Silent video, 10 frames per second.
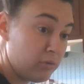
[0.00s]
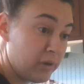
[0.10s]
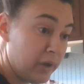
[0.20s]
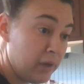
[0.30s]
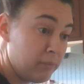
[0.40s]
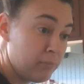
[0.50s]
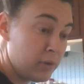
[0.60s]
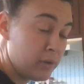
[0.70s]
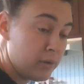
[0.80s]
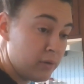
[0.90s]
long
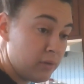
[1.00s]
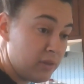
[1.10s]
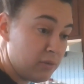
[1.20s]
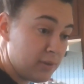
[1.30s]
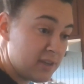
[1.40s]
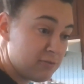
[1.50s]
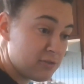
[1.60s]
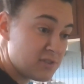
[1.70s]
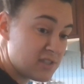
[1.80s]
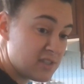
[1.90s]
time. The only
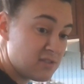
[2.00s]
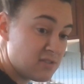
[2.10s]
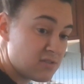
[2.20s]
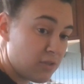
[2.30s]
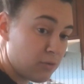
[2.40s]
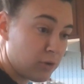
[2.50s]
difference is